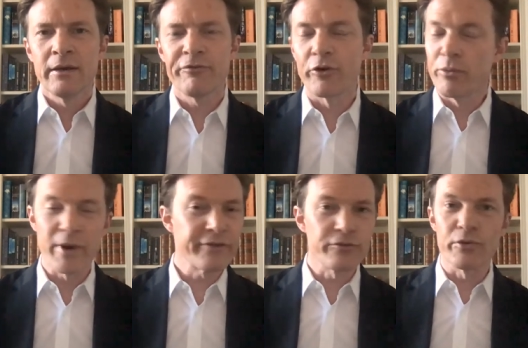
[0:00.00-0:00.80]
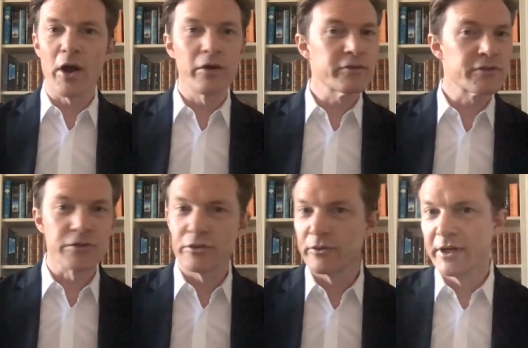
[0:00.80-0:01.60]
For a restaurant
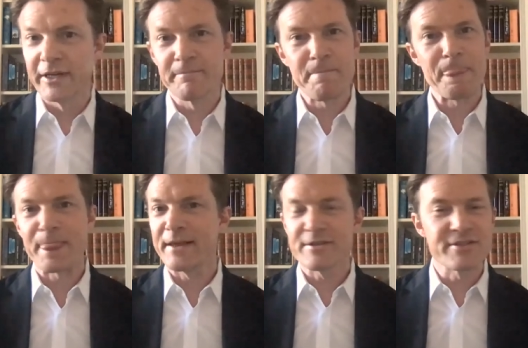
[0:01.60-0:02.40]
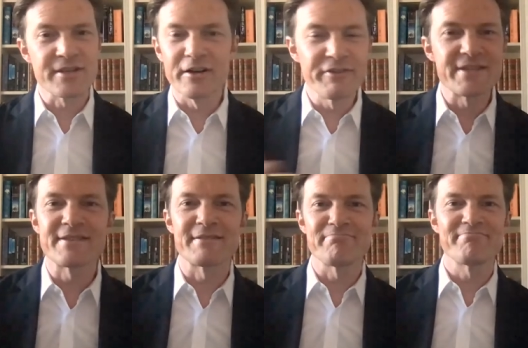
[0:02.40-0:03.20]
or a
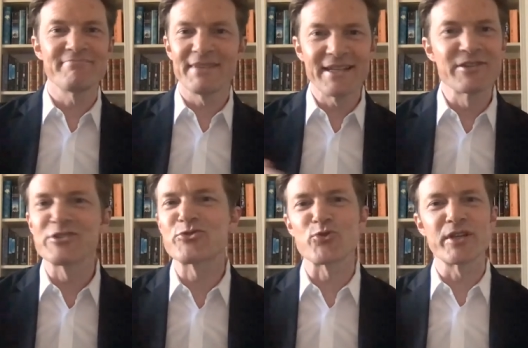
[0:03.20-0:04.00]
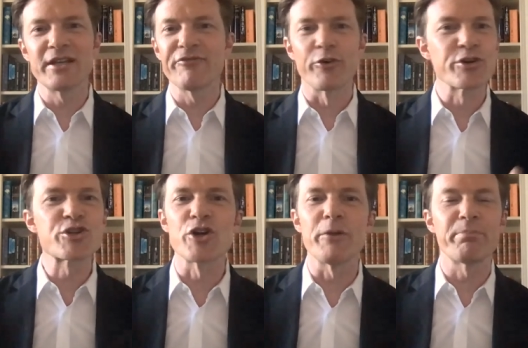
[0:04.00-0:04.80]
service industry for a
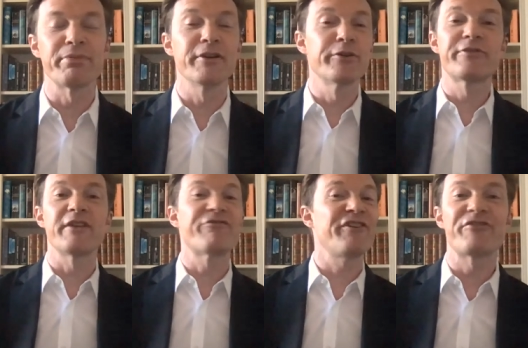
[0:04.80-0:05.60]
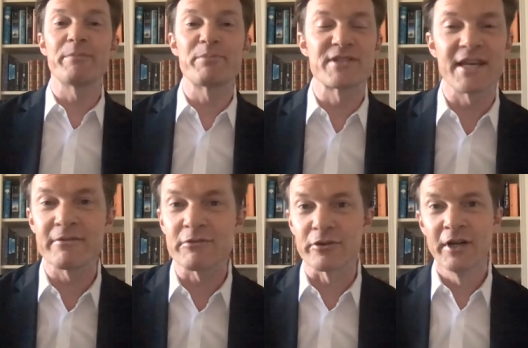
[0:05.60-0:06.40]
shop losing 50%
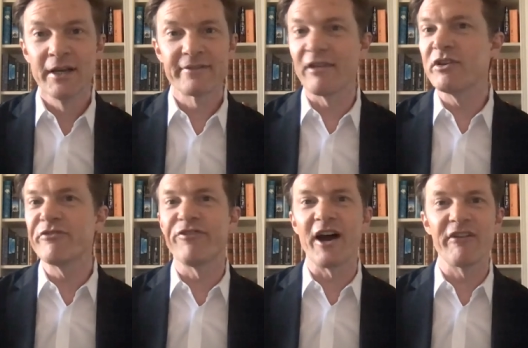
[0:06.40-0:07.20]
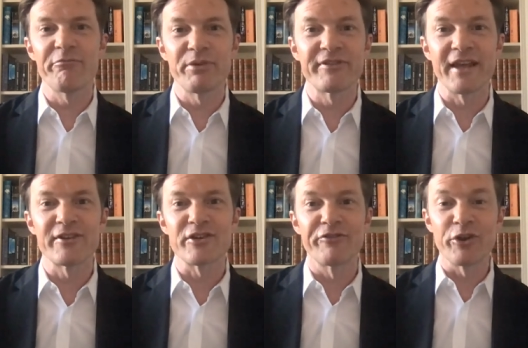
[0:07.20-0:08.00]
or 75%
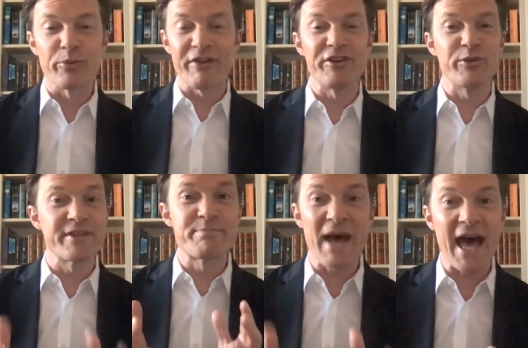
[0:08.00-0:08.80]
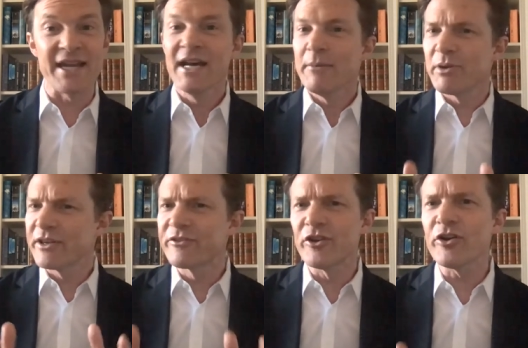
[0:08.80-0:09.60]
of your revenue is bad but
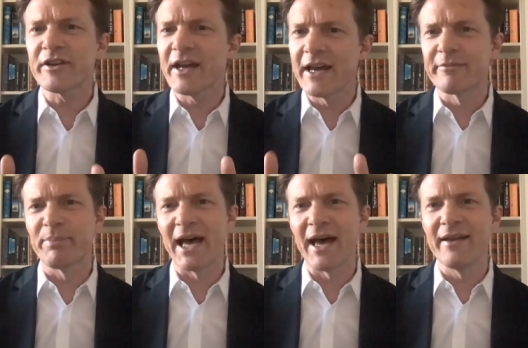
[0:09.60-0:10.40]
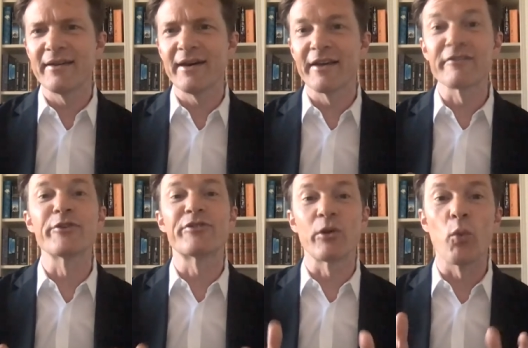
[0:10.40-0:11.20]
it's not as bad as
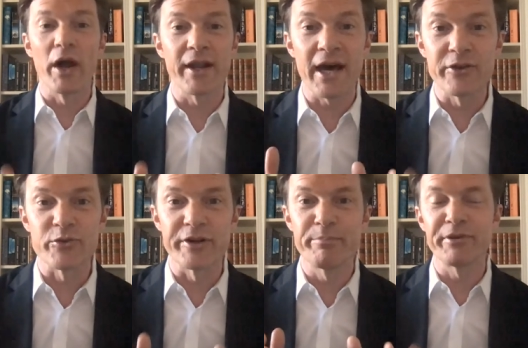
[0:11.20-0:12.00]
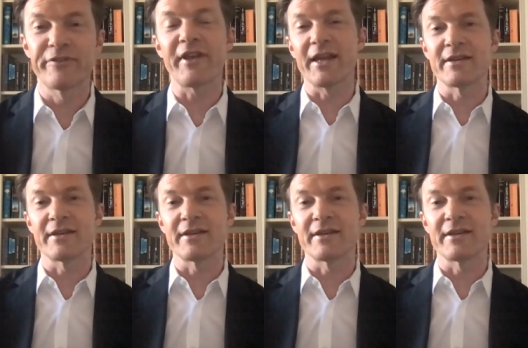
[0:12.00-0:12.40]
losing 100%